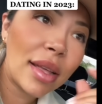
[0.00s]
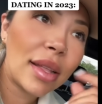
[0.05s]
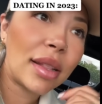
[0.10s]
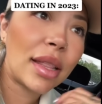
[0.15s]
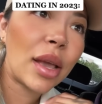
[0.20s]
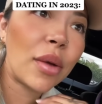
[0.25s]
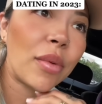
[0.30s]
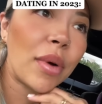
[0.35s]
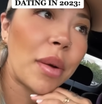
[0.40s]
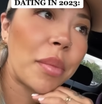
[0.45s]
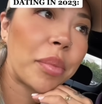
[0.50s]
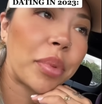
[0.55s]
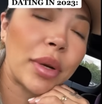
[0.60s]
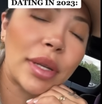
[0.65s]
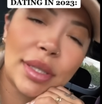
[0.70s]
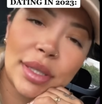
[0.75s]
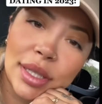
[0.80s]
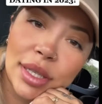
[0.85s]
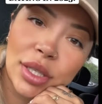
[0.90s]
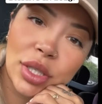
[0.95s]
They want
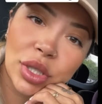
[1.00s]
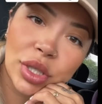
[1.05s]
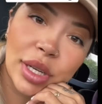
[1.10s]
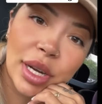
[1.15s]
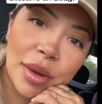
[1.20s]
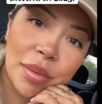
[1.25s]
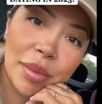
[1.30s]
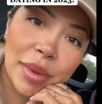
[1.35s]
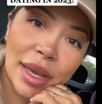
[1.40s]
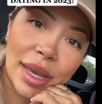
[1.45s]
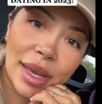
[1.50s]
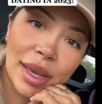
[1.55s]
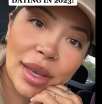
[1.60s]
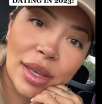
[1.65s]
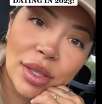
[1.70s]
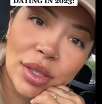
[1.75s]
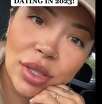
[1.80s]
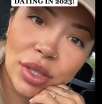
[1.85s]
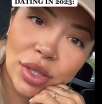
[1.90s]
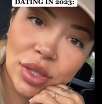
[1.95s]
princess treatment
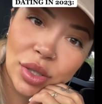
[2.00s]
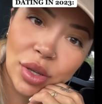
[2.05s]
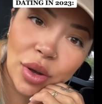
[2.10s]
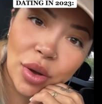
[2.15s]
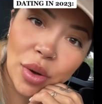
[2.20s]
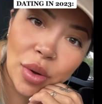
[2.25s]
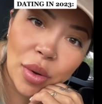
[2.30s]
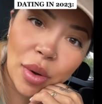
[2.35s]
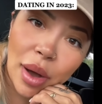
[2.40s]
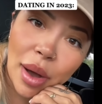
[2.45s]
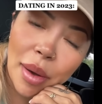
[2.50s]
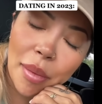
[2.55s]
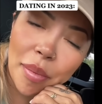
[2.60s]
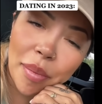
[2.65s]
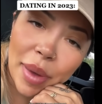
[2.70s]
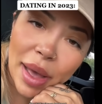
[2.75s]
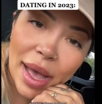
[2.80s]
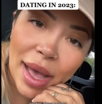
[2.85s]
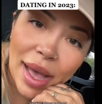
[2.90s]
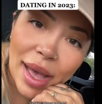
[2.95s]
so
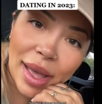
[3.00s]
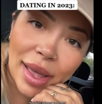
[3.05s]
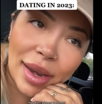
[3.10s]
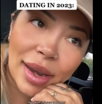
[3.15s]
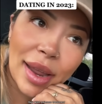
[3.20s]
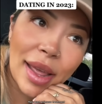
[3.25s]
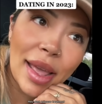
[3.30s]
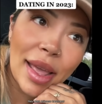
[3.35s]
bad.